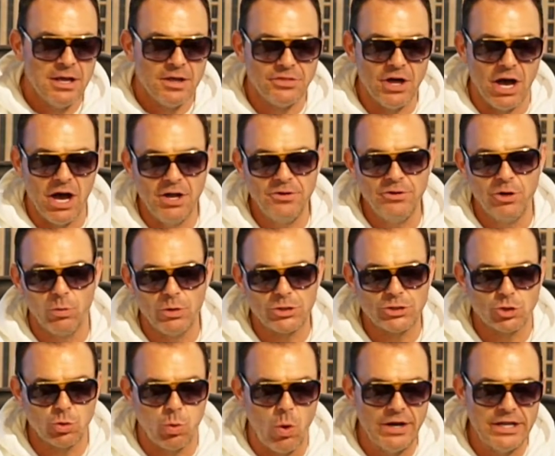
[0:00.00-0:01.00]
The under was
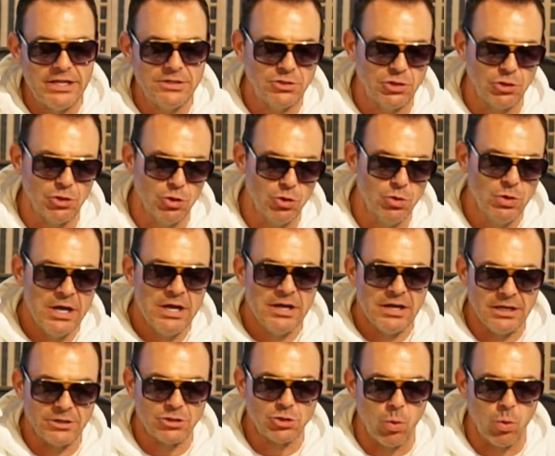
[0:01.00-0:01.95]
22 and